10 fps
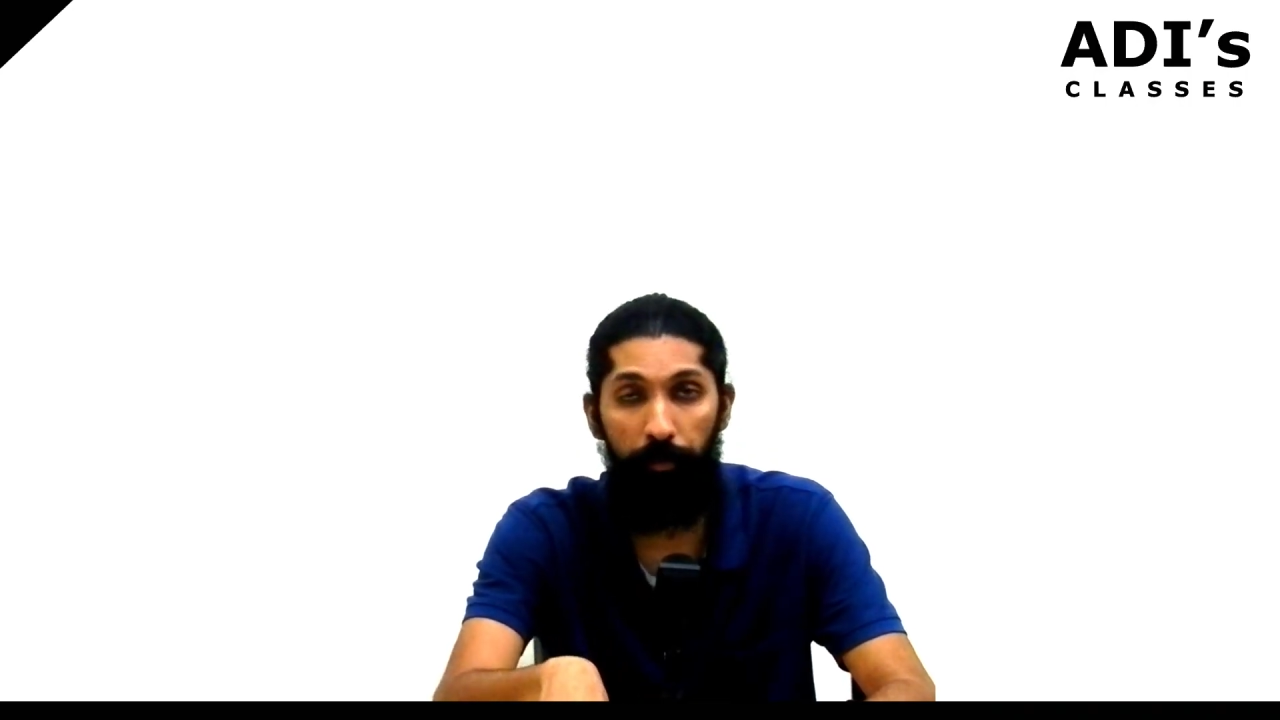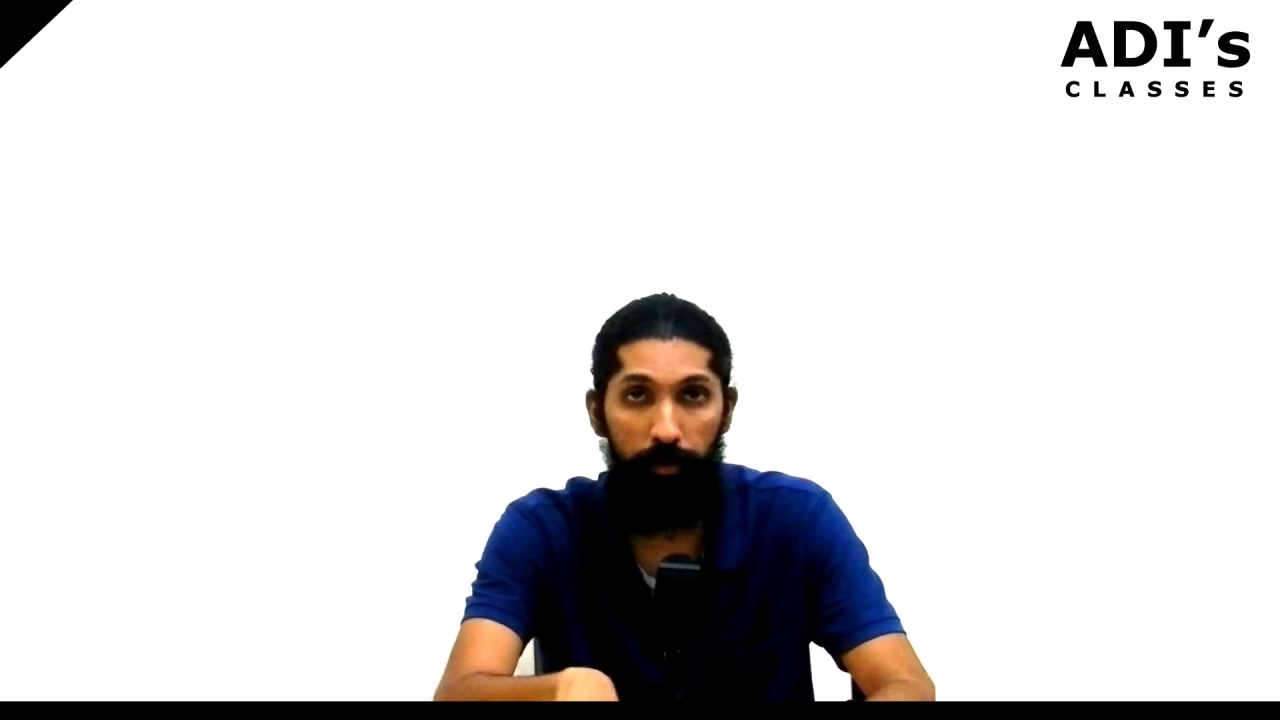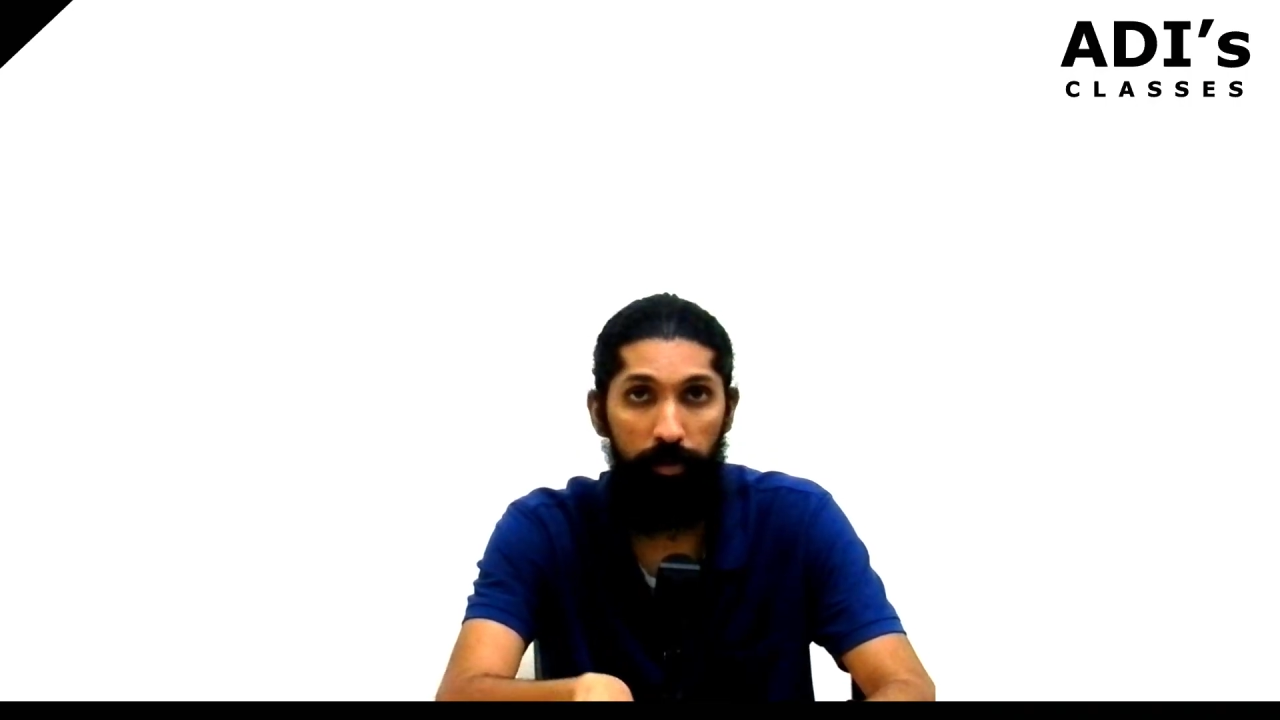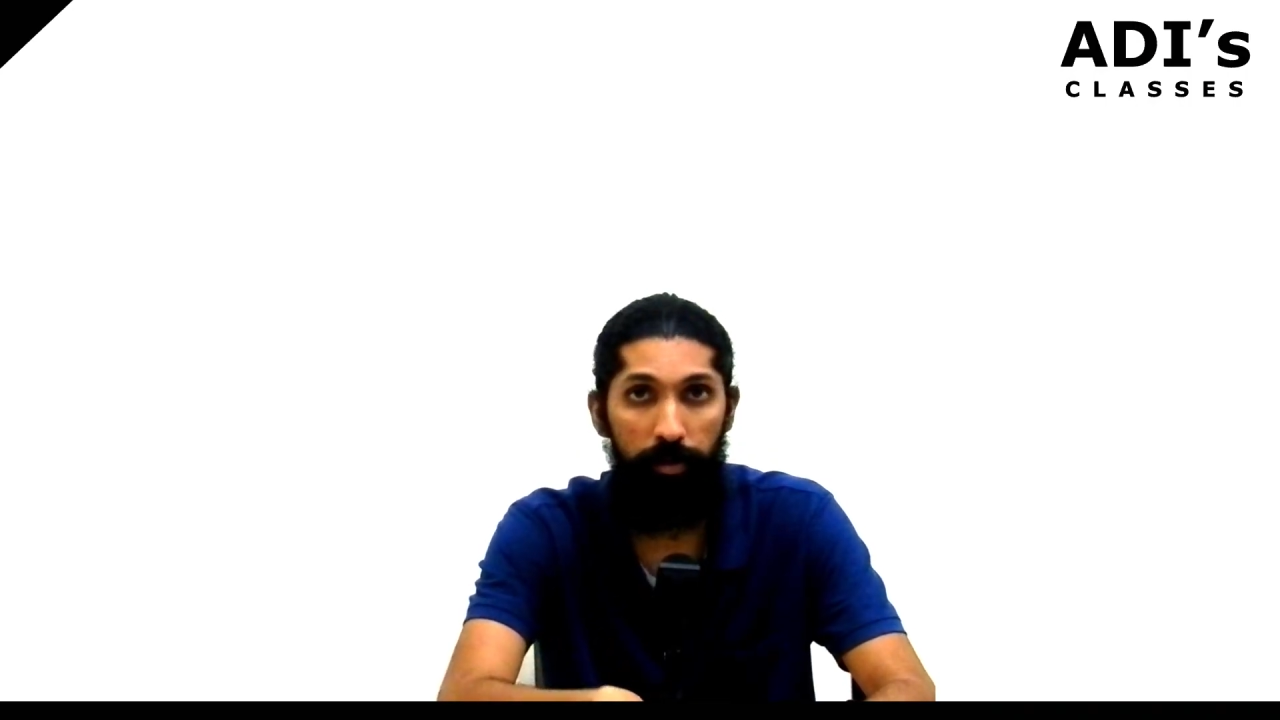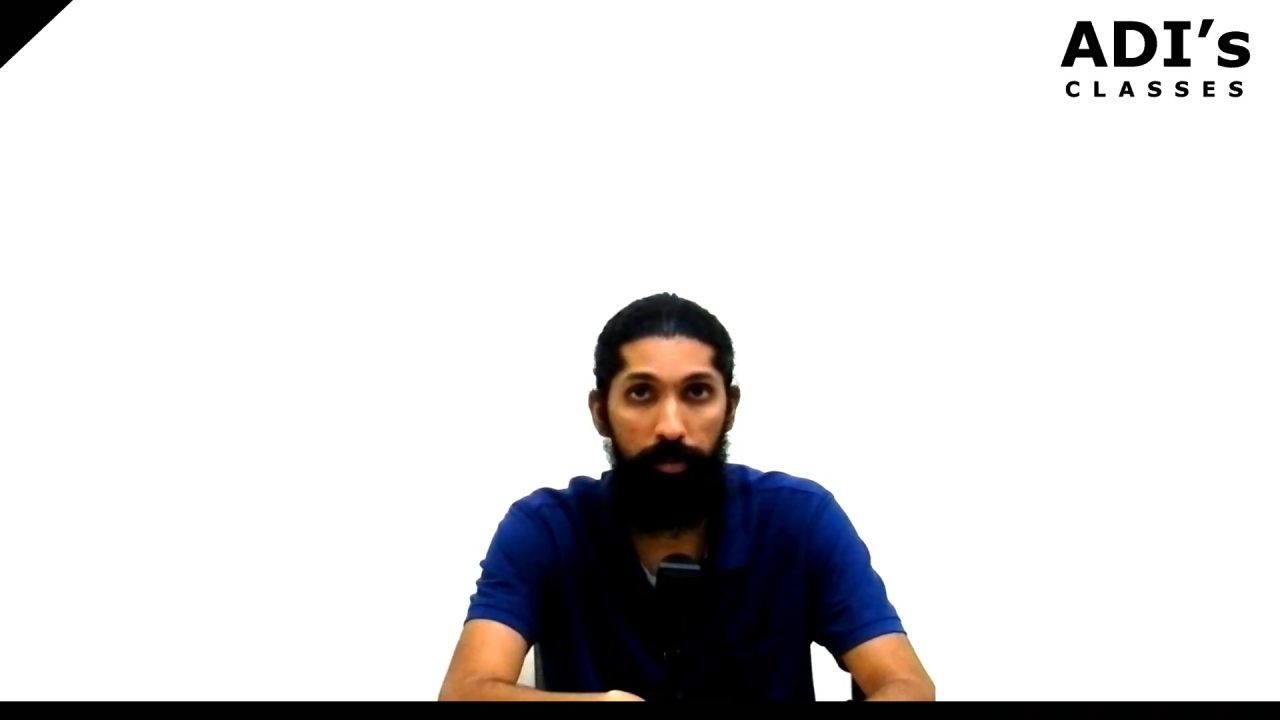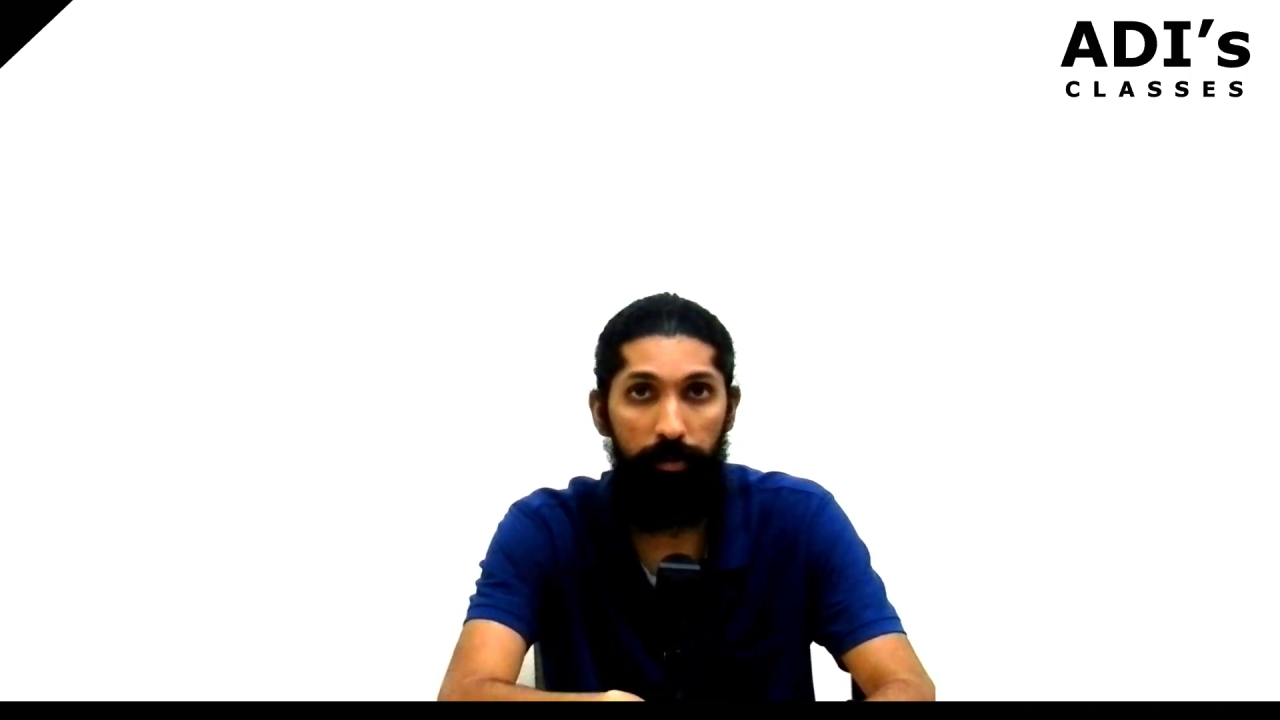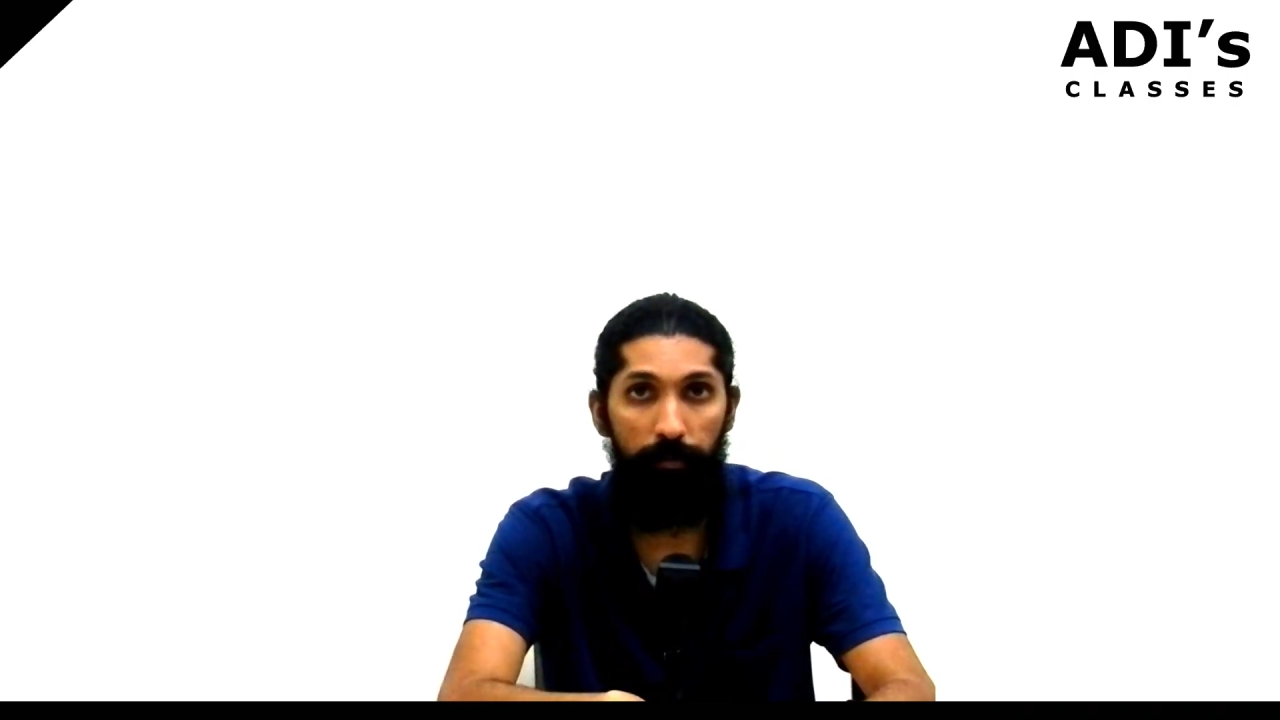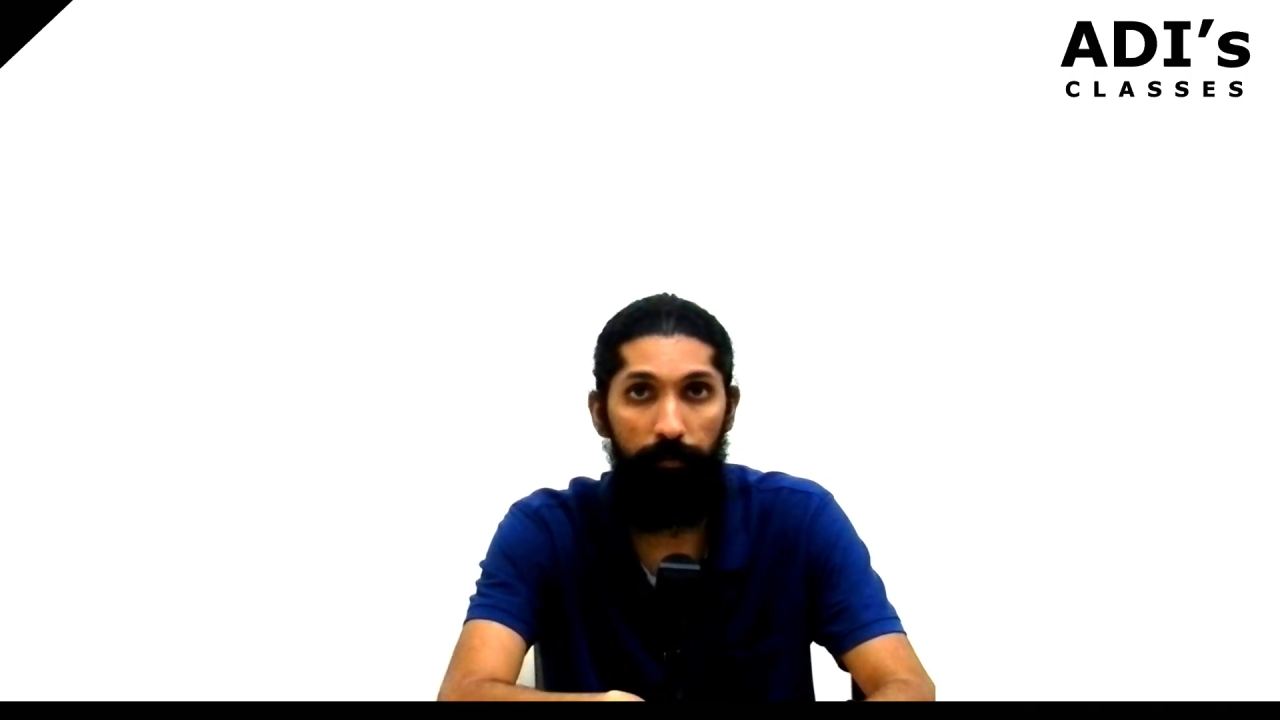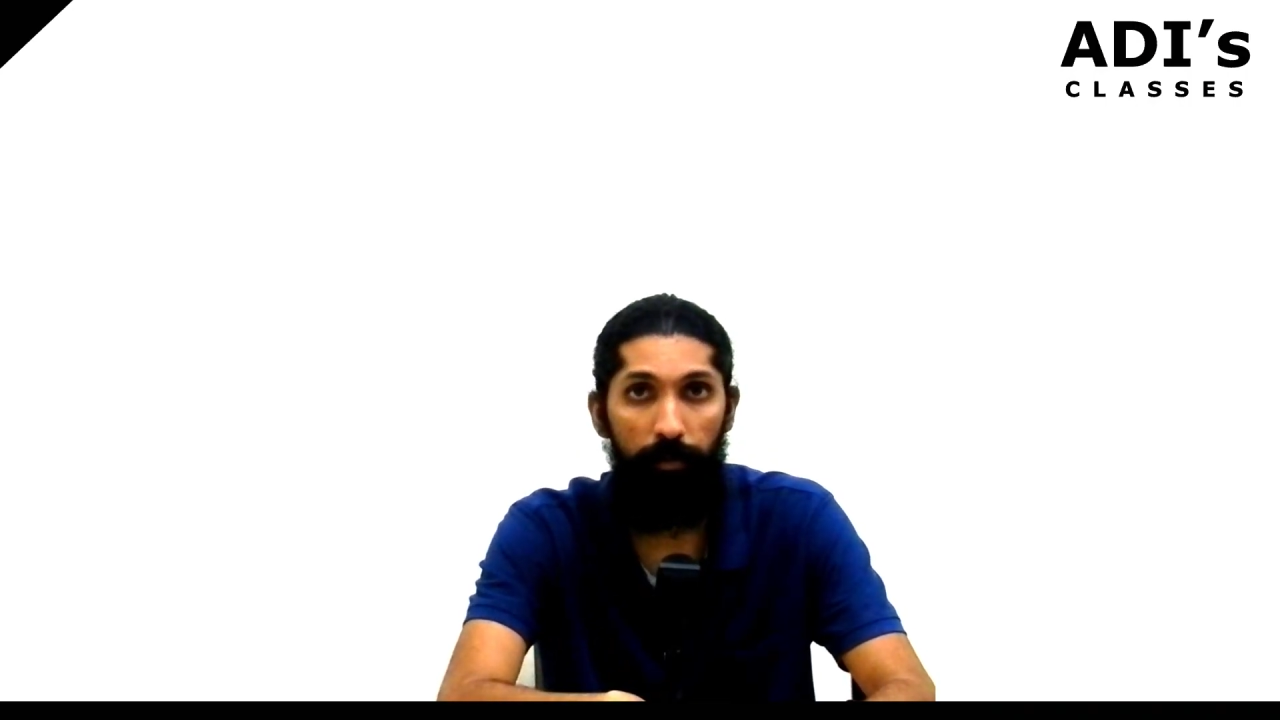process.